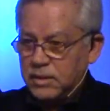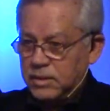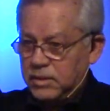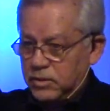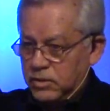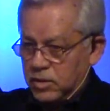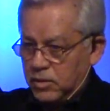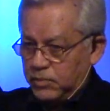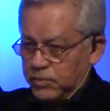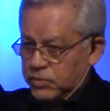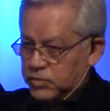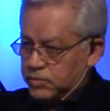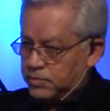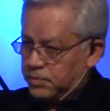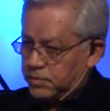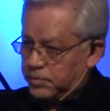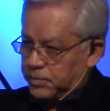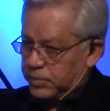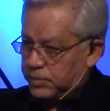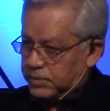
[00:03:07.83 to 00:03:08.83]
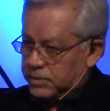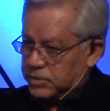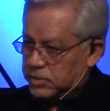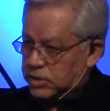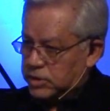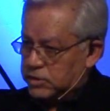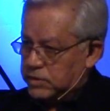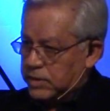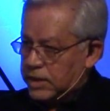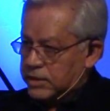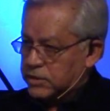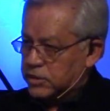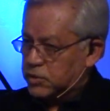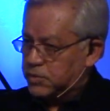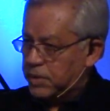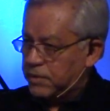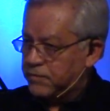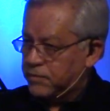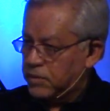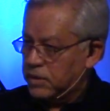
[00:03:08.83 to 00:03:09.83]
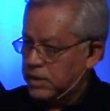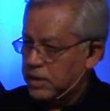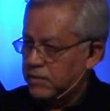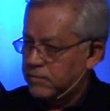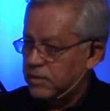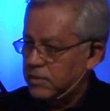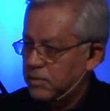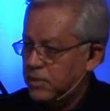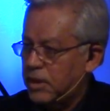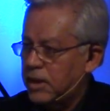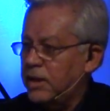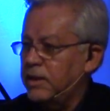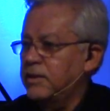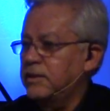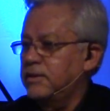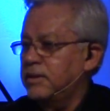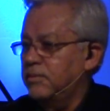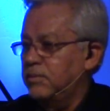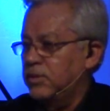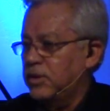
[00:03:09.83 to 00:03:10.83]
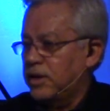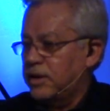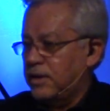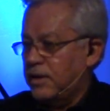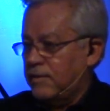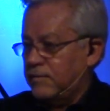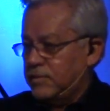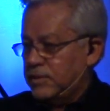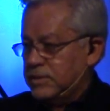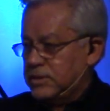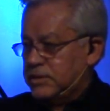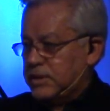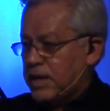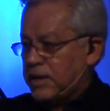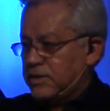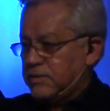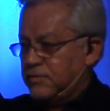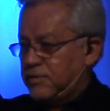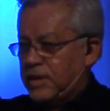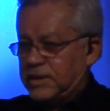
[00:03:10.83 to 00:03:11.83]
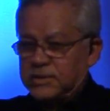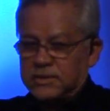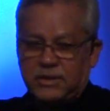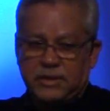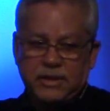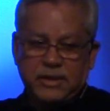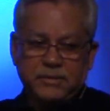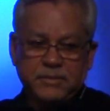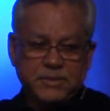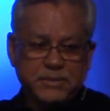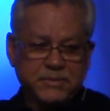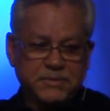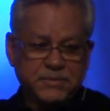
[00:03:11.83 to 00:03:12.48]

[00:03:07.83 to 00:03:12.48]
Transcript: Your transgression is being forgiven by the blood of the sacrificed lamb.